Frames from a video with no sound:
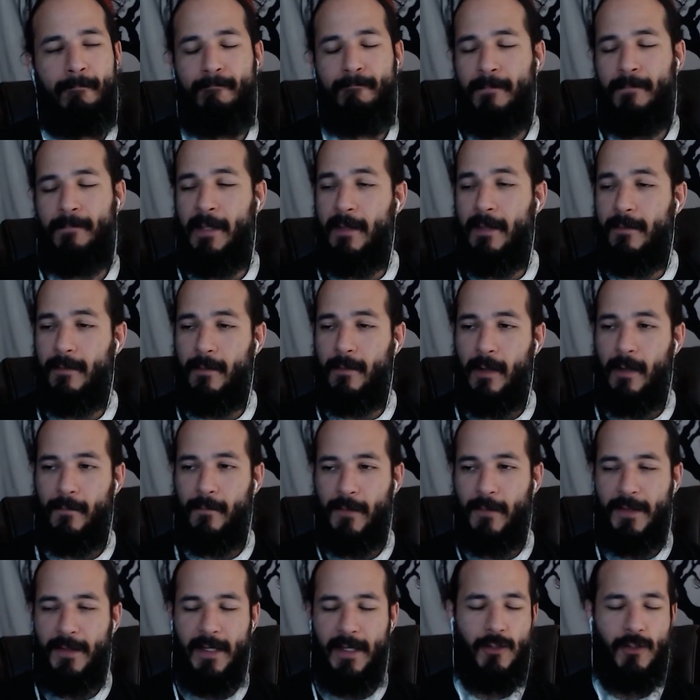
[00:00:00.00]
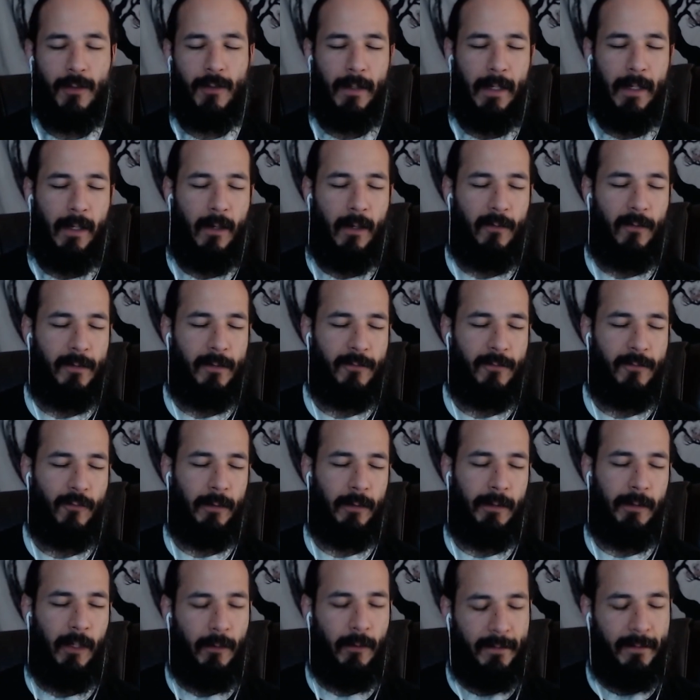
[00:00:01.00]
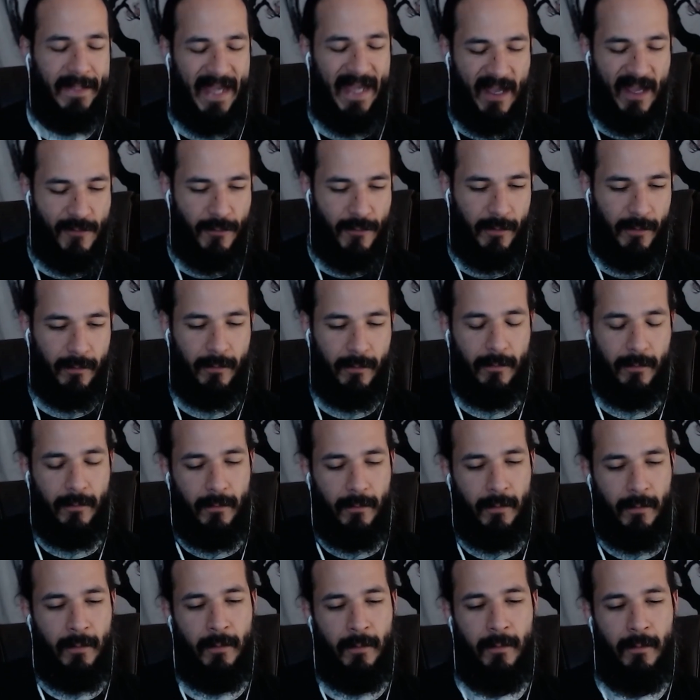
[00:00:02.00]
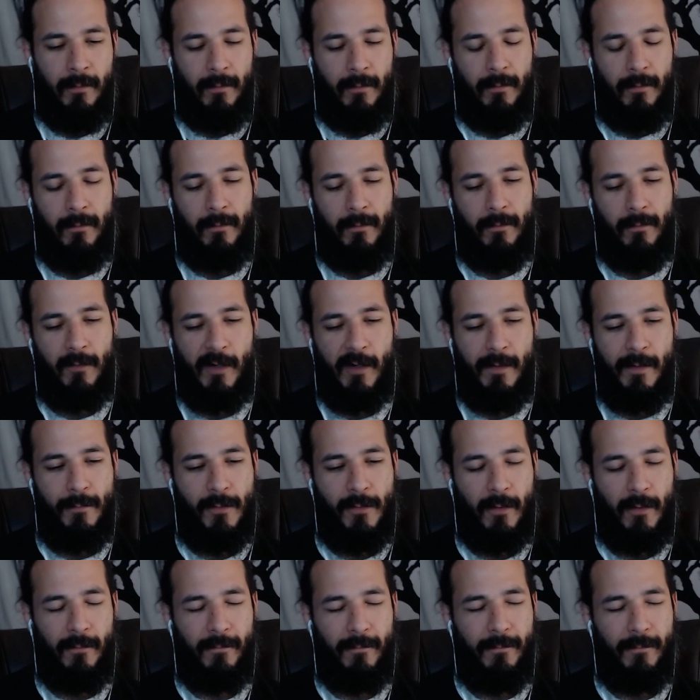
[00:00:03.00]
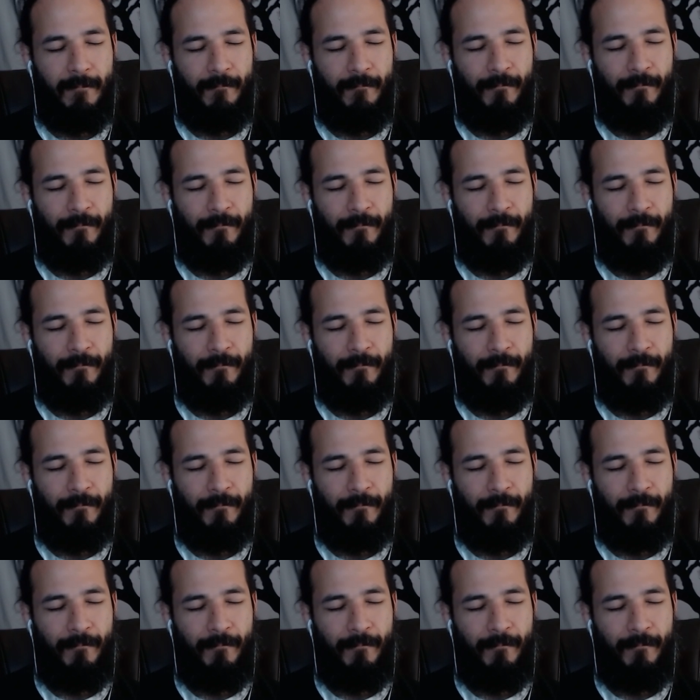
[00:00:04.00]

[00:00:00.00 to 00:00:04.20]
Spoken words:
This conversation can go into a long tangent in terms of